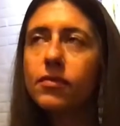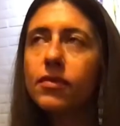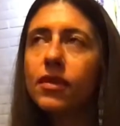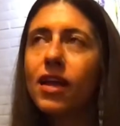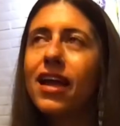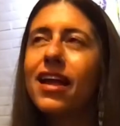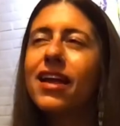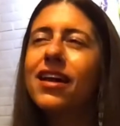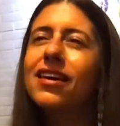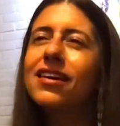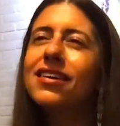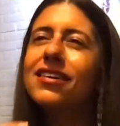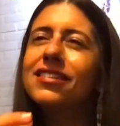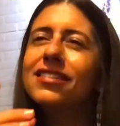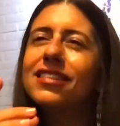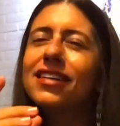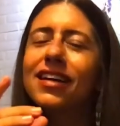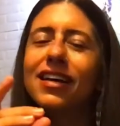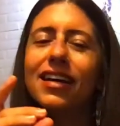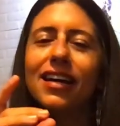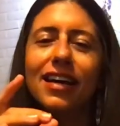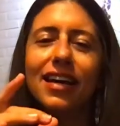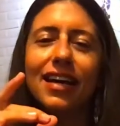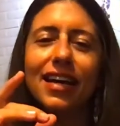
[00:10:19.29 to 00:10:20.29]
and
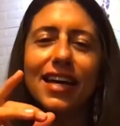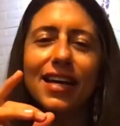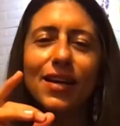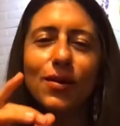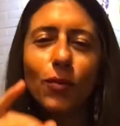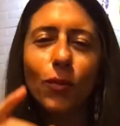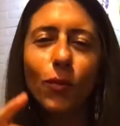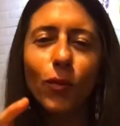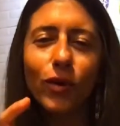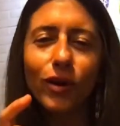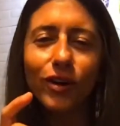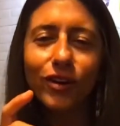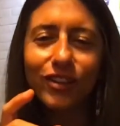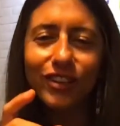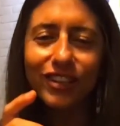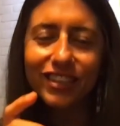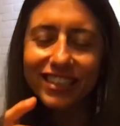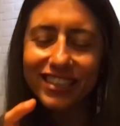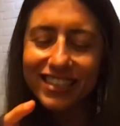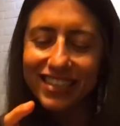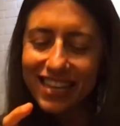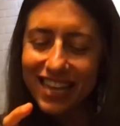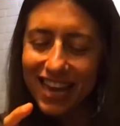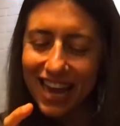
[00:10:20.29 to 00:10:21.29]
it
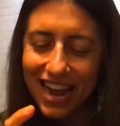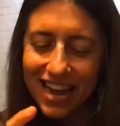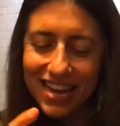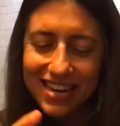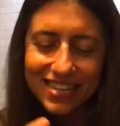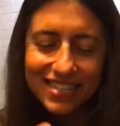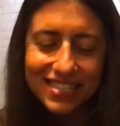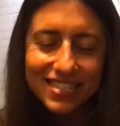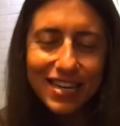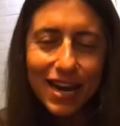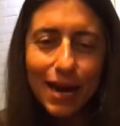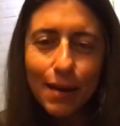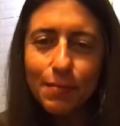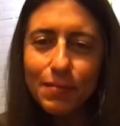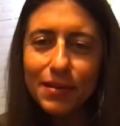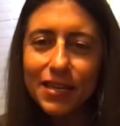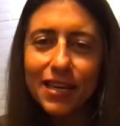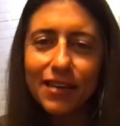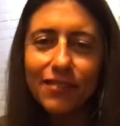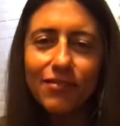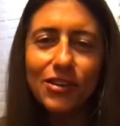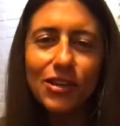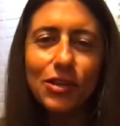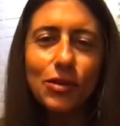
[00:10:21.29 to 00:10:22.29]
will end up
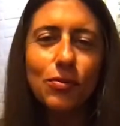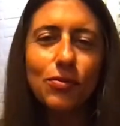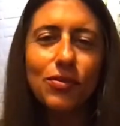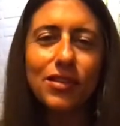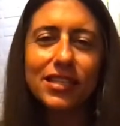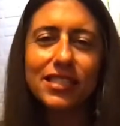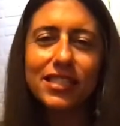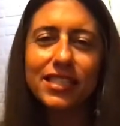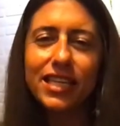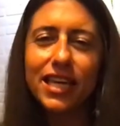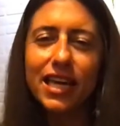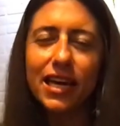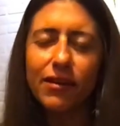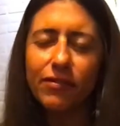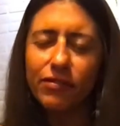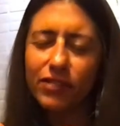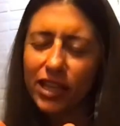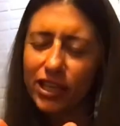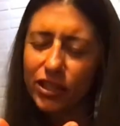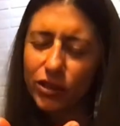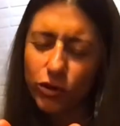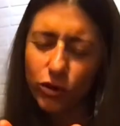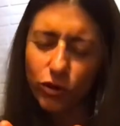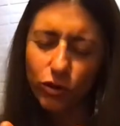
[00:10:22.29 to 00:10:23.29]
giving you this gift.
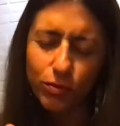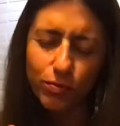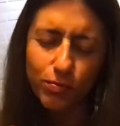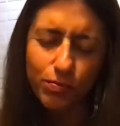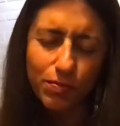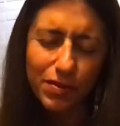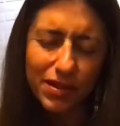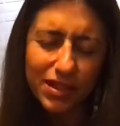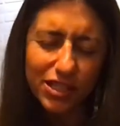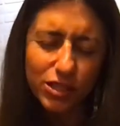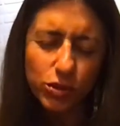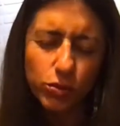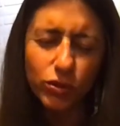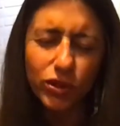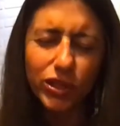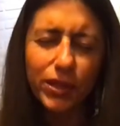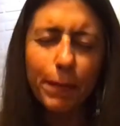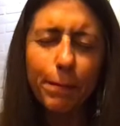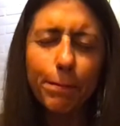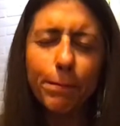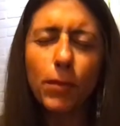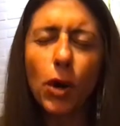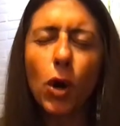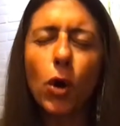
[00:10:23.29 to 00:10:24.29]
Like there will be this really
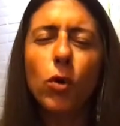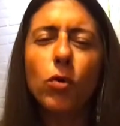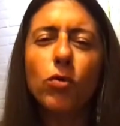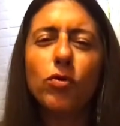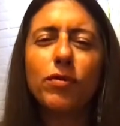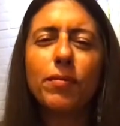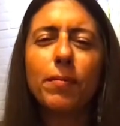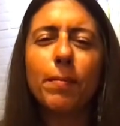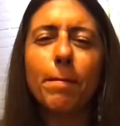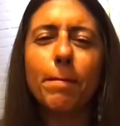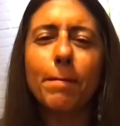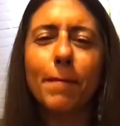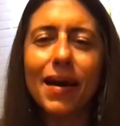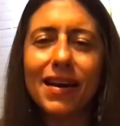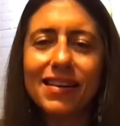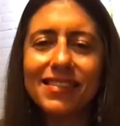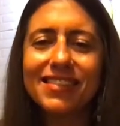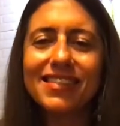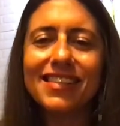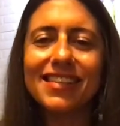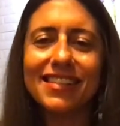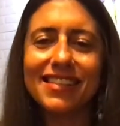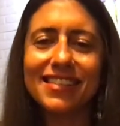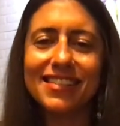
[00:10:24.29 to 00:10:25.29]
potent
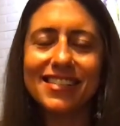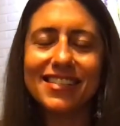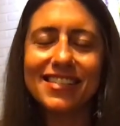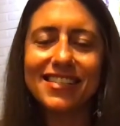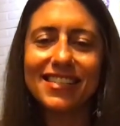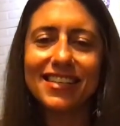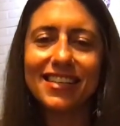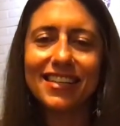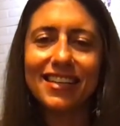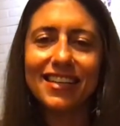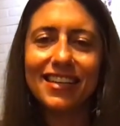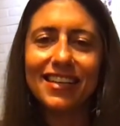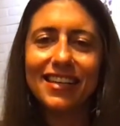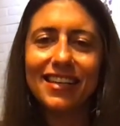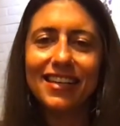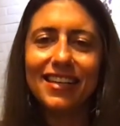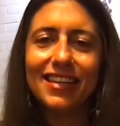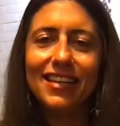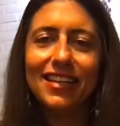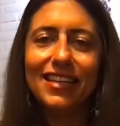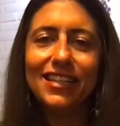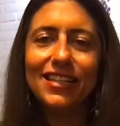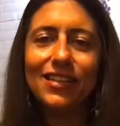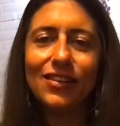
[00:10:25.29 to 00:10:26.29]
message,
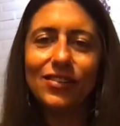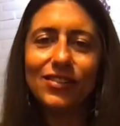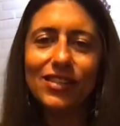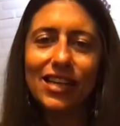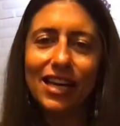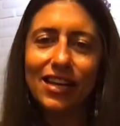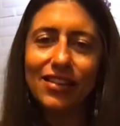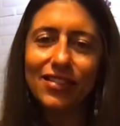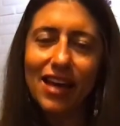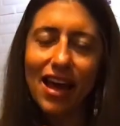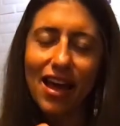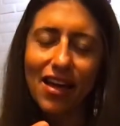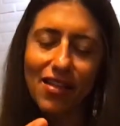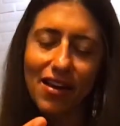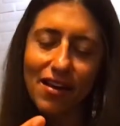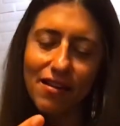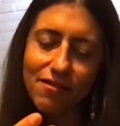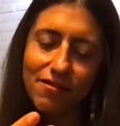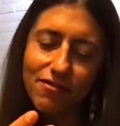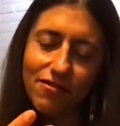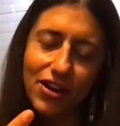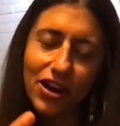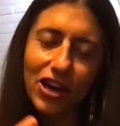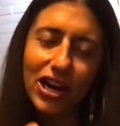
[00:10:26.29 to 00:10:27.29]
you know, like
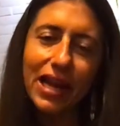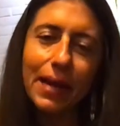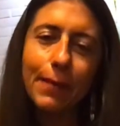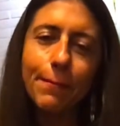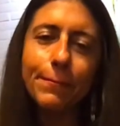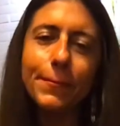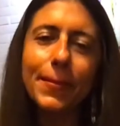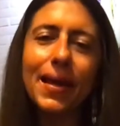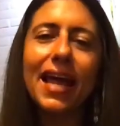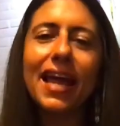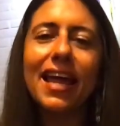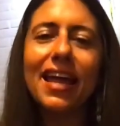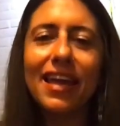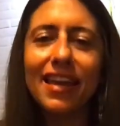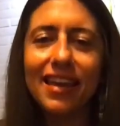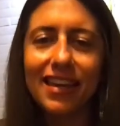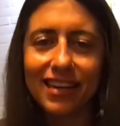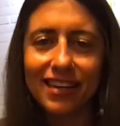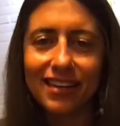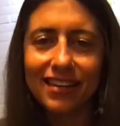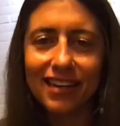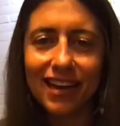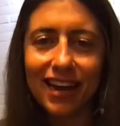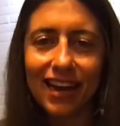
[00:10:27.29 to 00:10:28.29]
that very
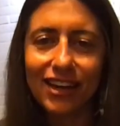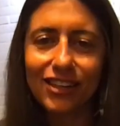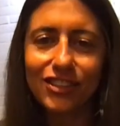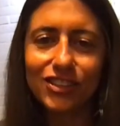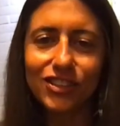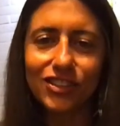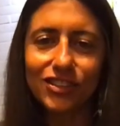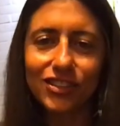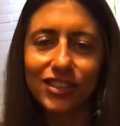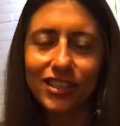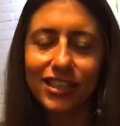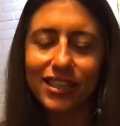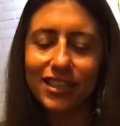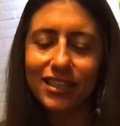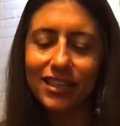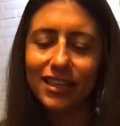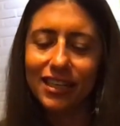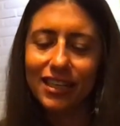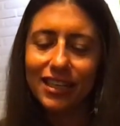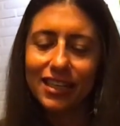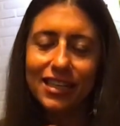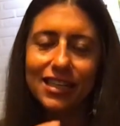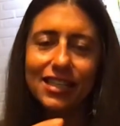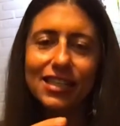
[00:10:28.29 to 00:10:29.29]
pain actually
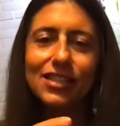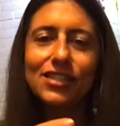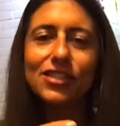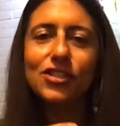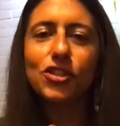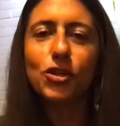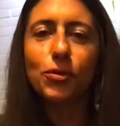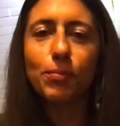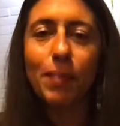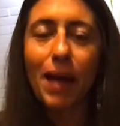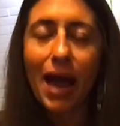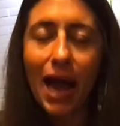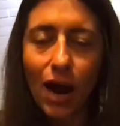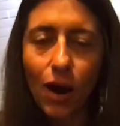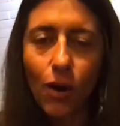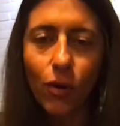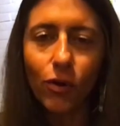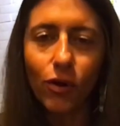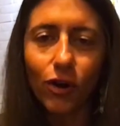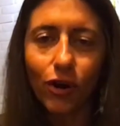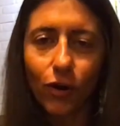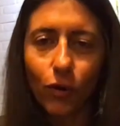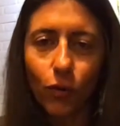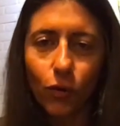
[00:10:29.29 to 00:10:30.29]
is your
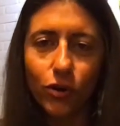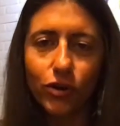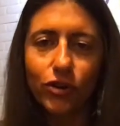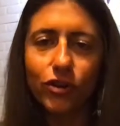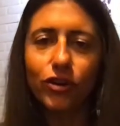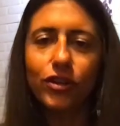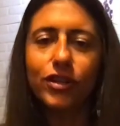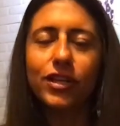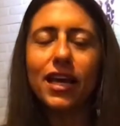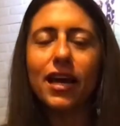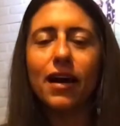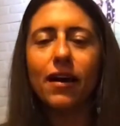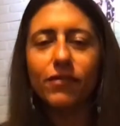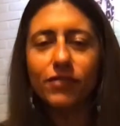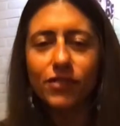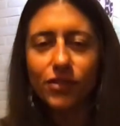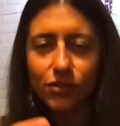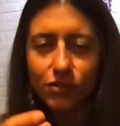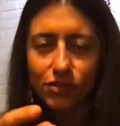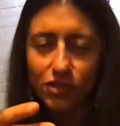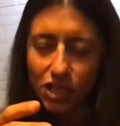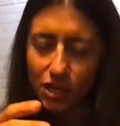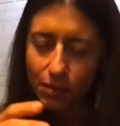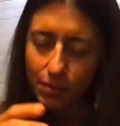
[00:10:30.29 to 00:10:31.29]
power or your gift. And
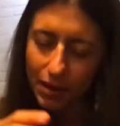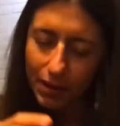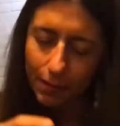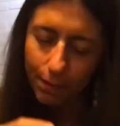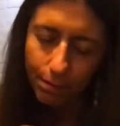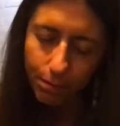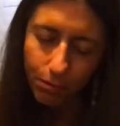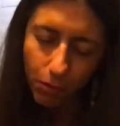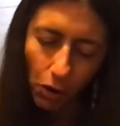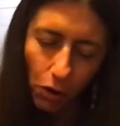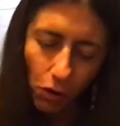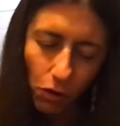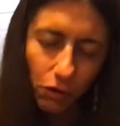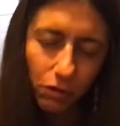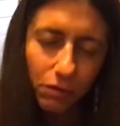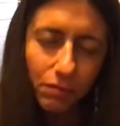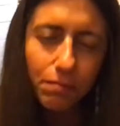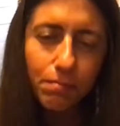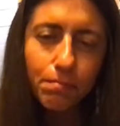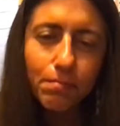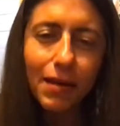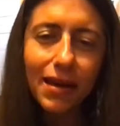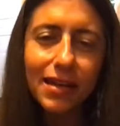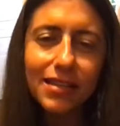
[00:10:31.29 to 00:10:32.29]
there's going to be a
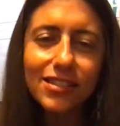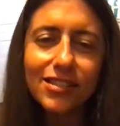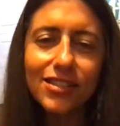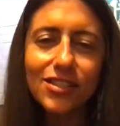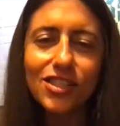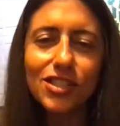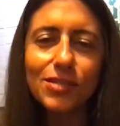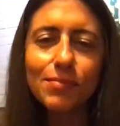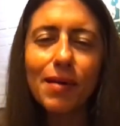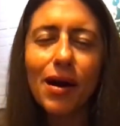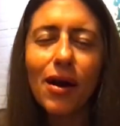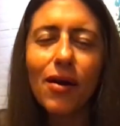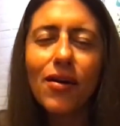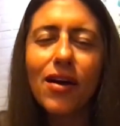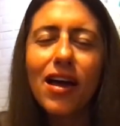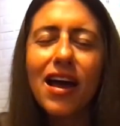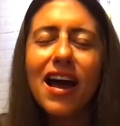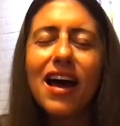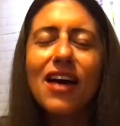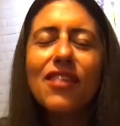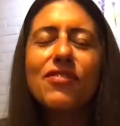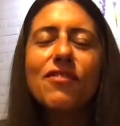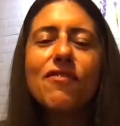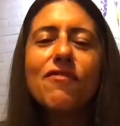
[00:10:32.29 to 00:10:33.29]
potent message about
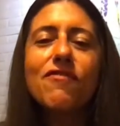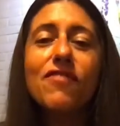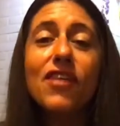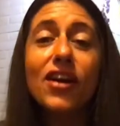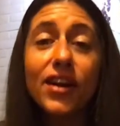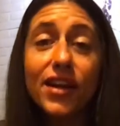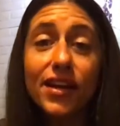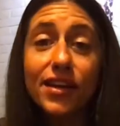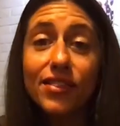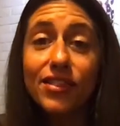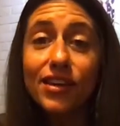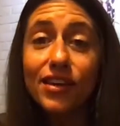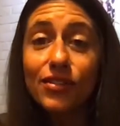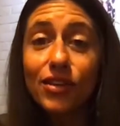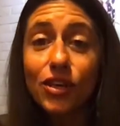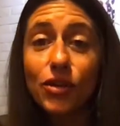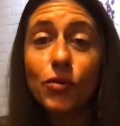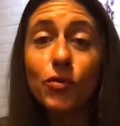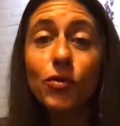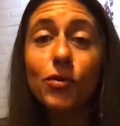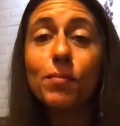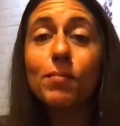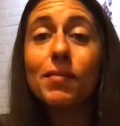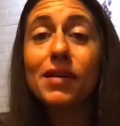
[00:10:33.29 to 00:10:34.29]
the very thing that
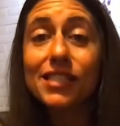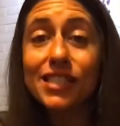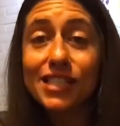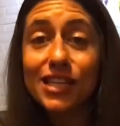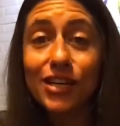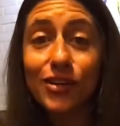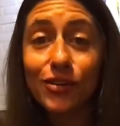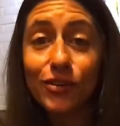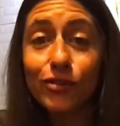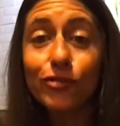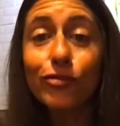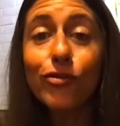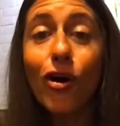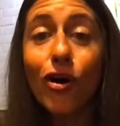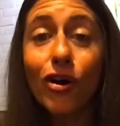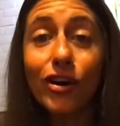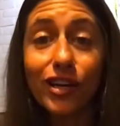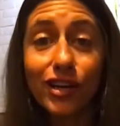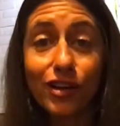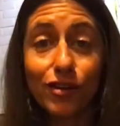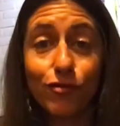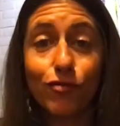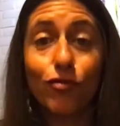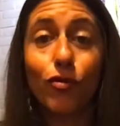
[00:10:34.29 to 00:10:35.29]
you were missing or
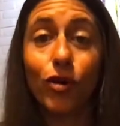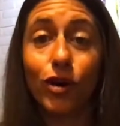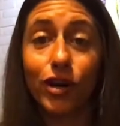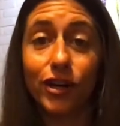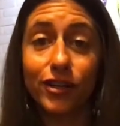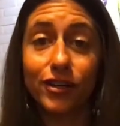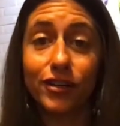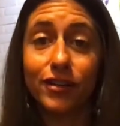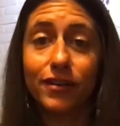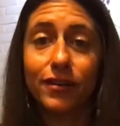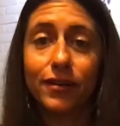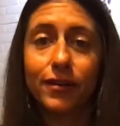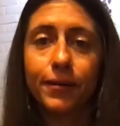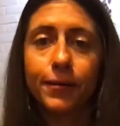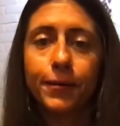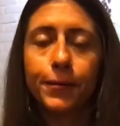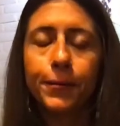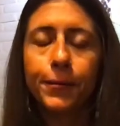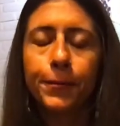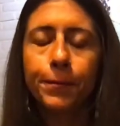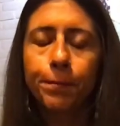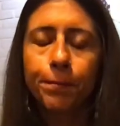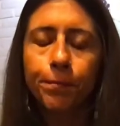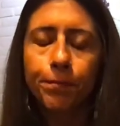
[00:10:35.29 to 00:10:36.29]
longing for.
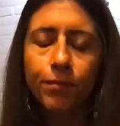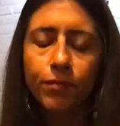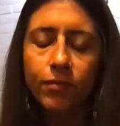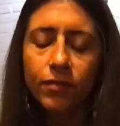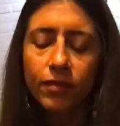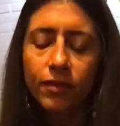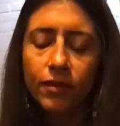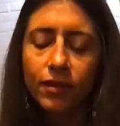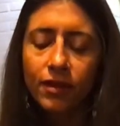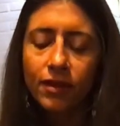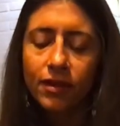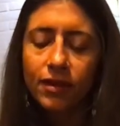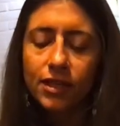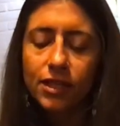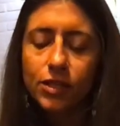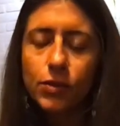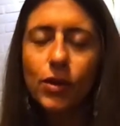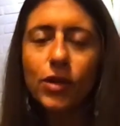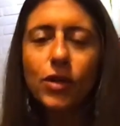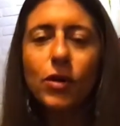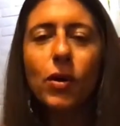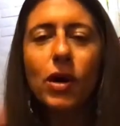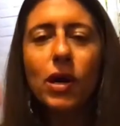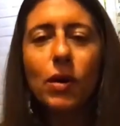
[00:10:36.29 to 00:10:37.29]
So
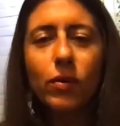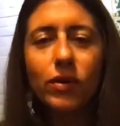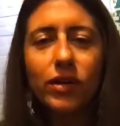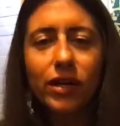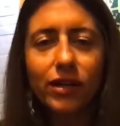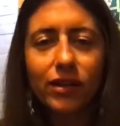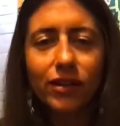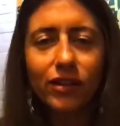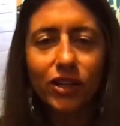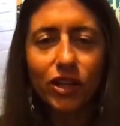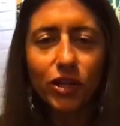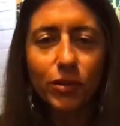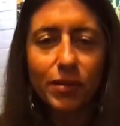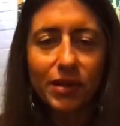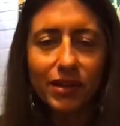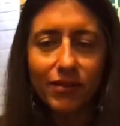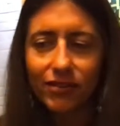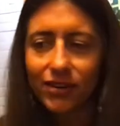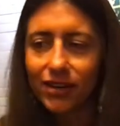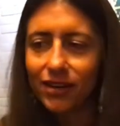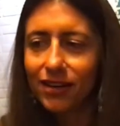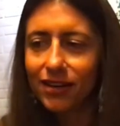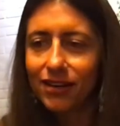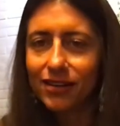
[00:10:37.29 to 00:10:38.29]
I know I went on a little bit of
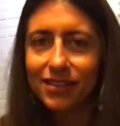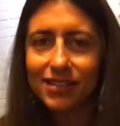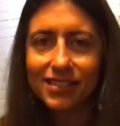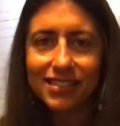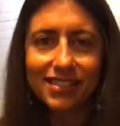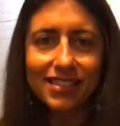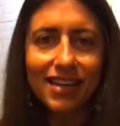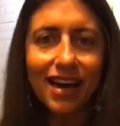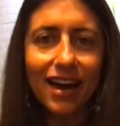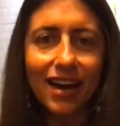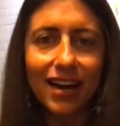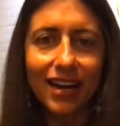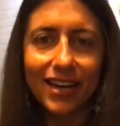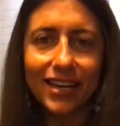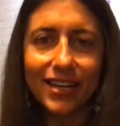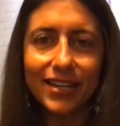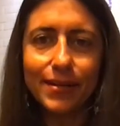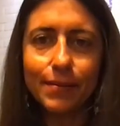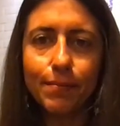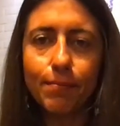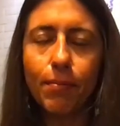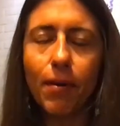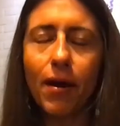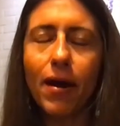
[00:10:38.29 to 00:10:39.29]
an
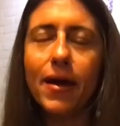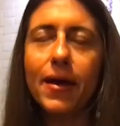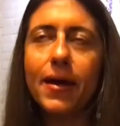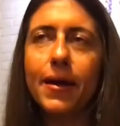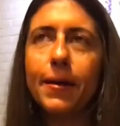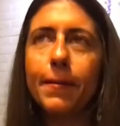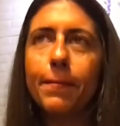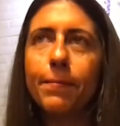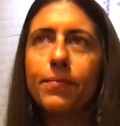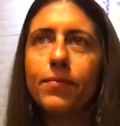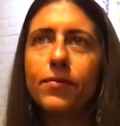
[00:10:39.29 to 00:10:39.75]
aside, but